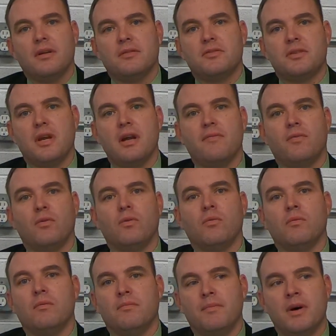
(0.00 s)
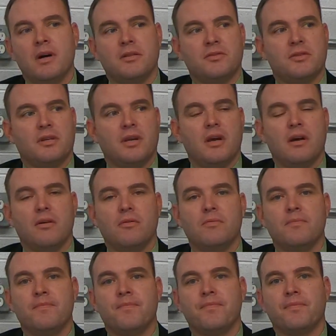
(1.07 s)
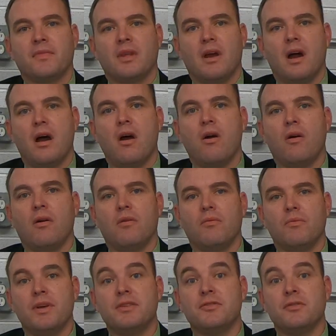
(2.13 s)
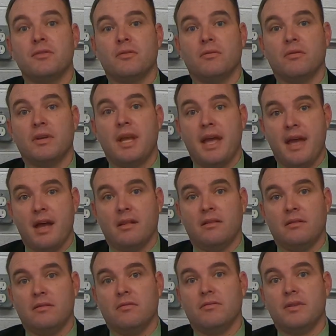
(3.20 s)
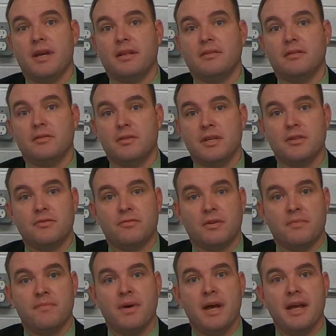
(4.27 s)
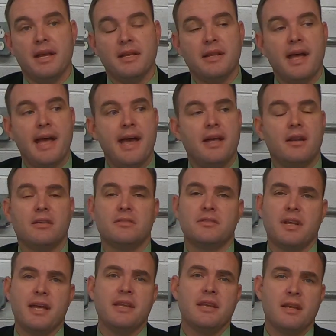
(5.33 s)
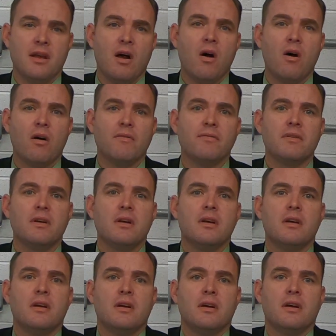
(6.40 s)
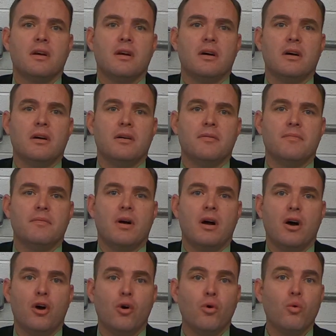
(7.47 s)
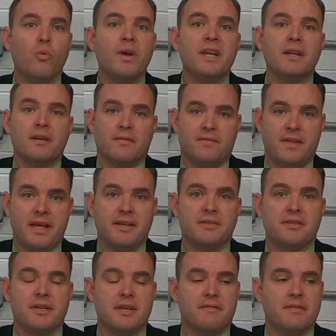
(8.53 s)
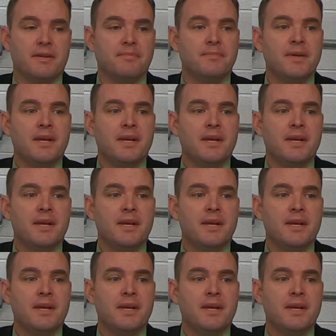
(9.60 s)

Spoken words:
Several months ago, our original calendar that the district made had us taking off a whole week of Thanksgiving.